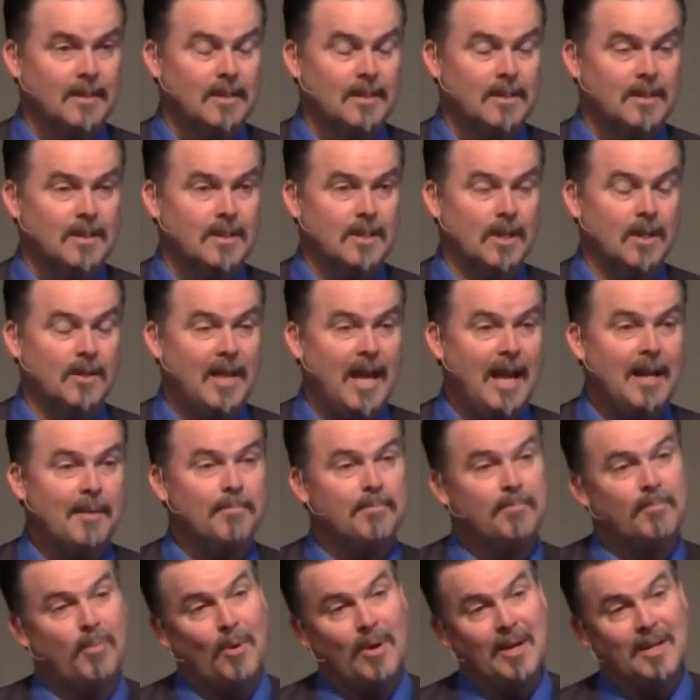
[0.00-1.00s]
So
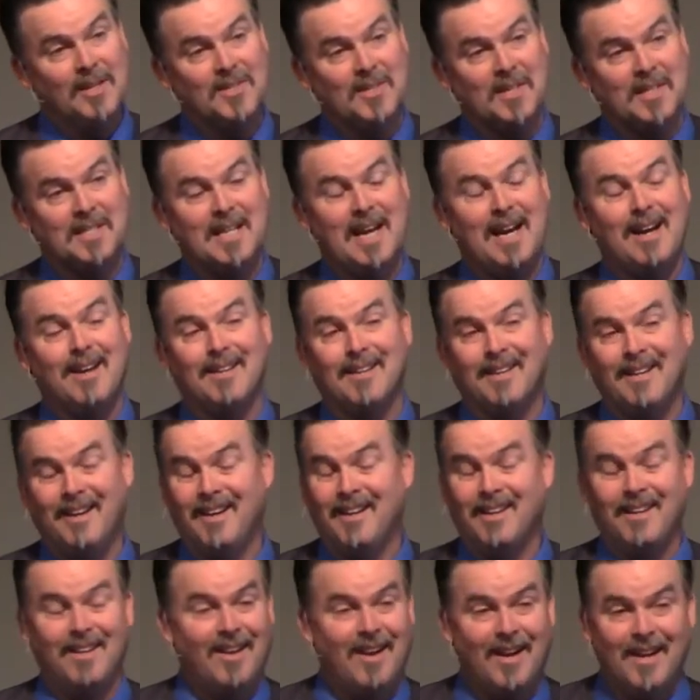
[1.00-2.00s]
that boils it down a
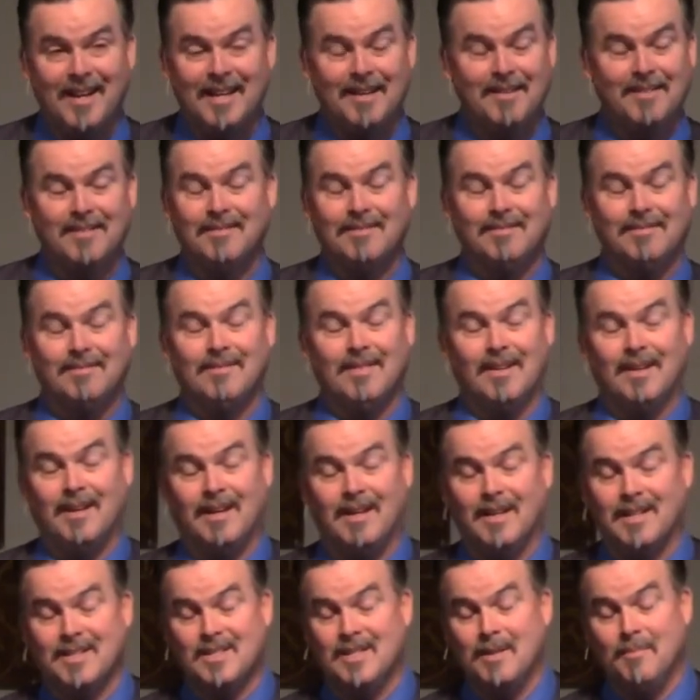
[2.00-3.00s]
lot
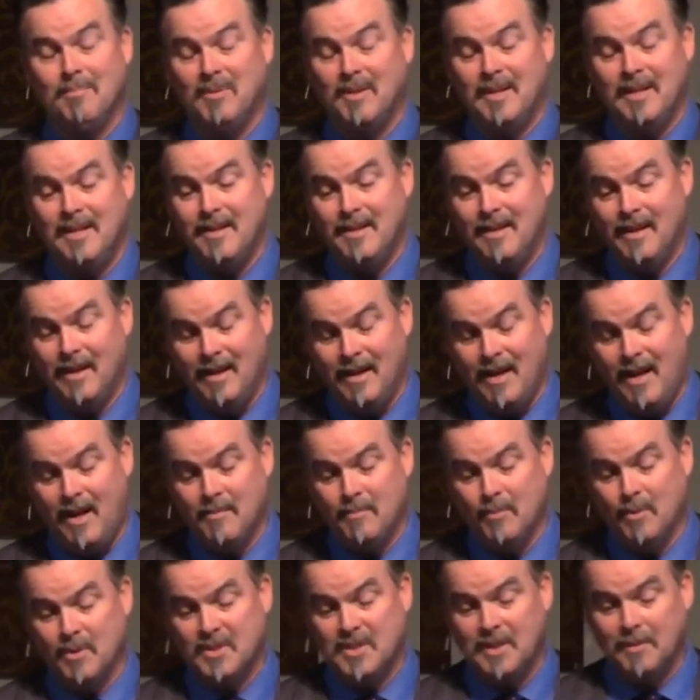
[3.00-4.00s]
uh, simply, a
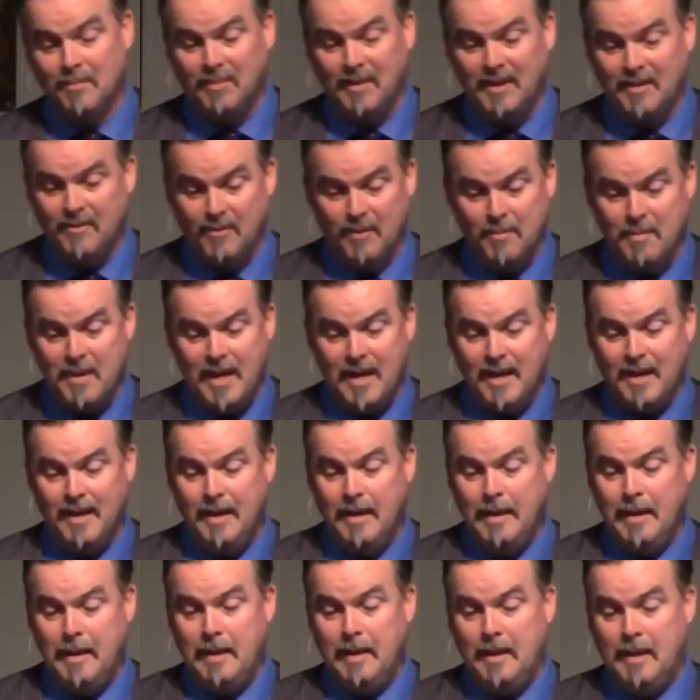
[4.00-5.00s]
lot more simply for me.
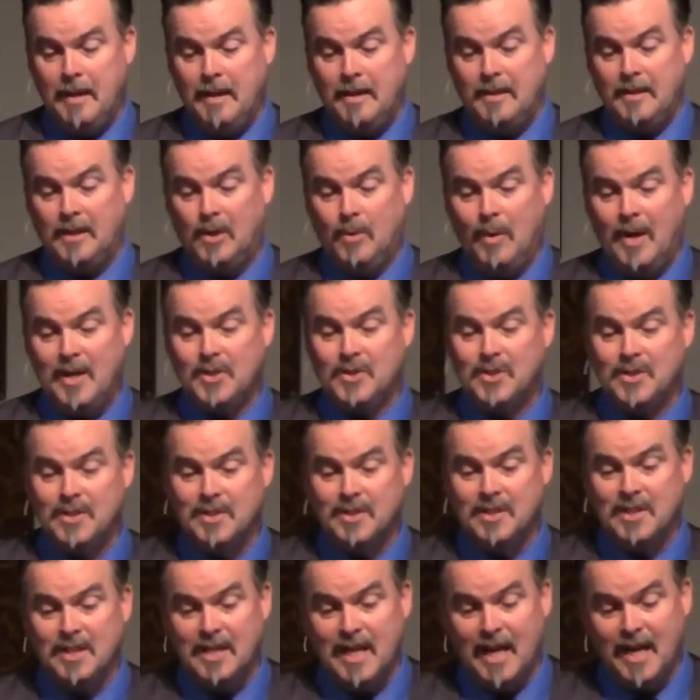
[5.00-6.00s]
Uh, the question
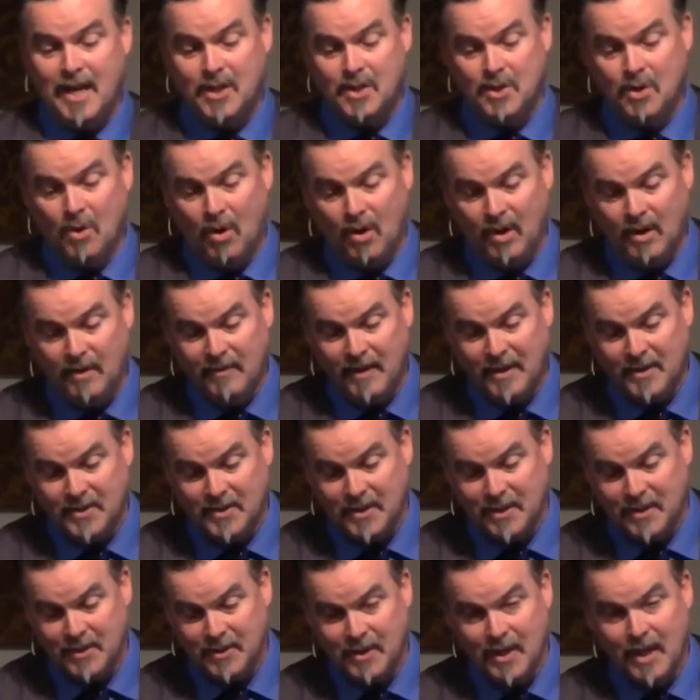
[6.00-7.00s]
today to all of us
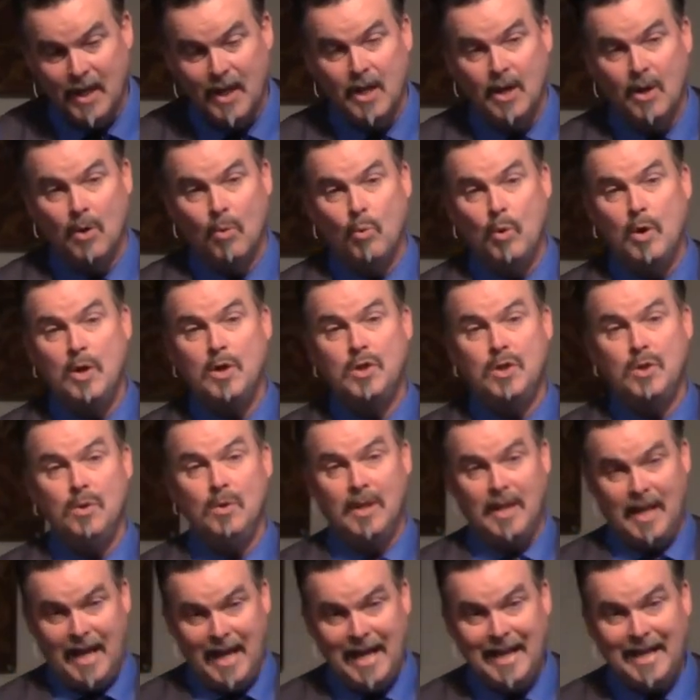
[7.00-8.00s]
is would you
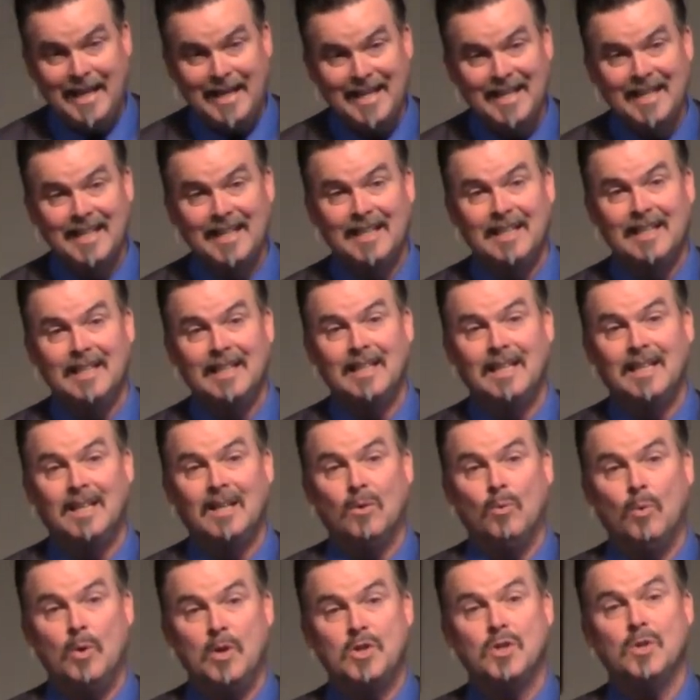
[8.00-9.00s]
like
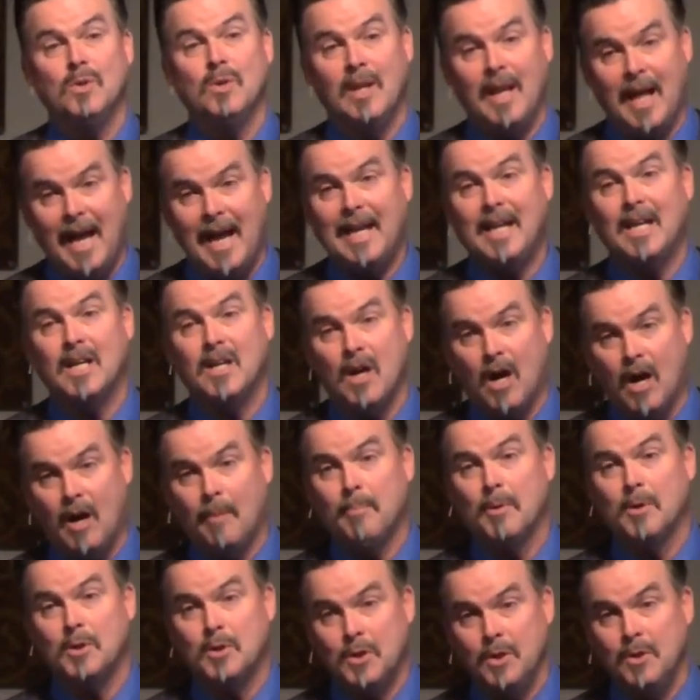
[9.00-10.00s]
would you like an
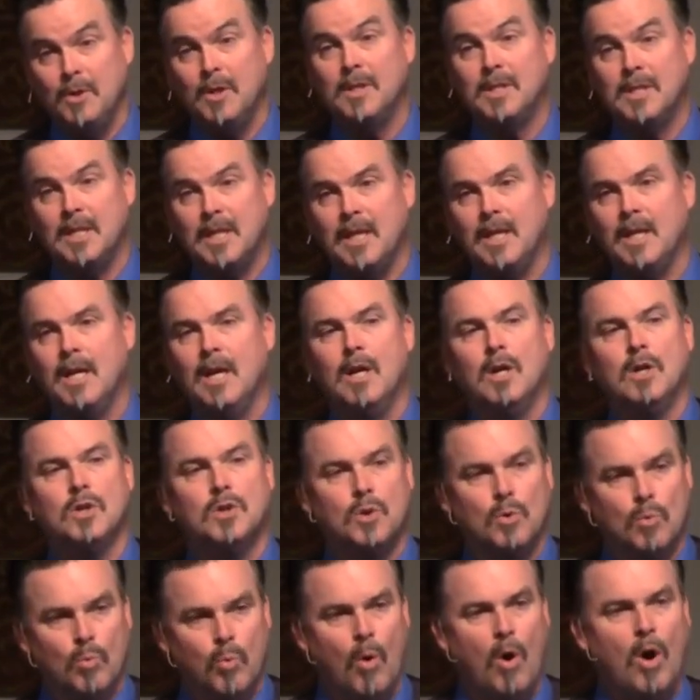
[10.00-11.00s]
opportunity
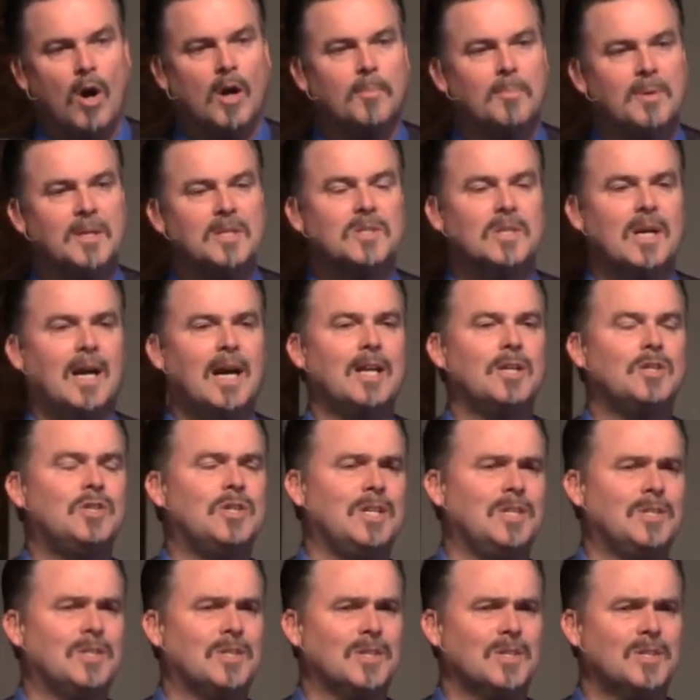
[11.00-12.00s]
to walk beside
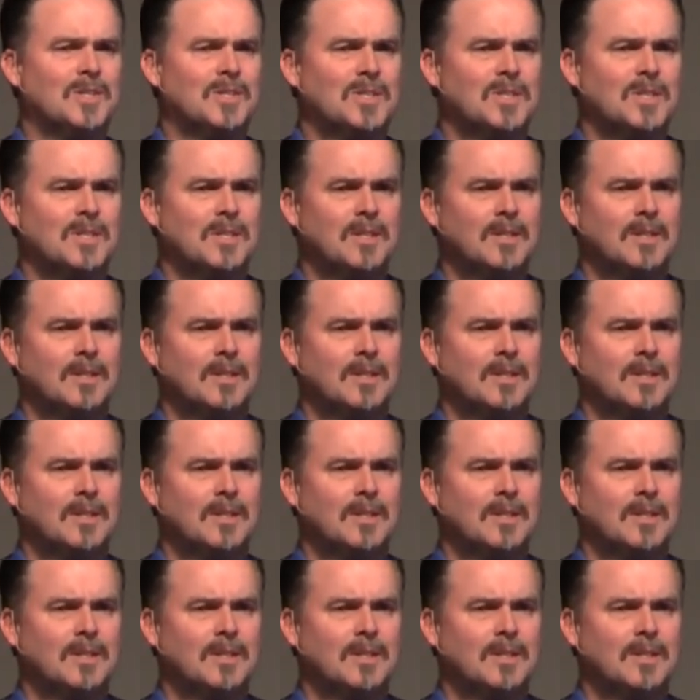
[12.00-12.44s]
Jesus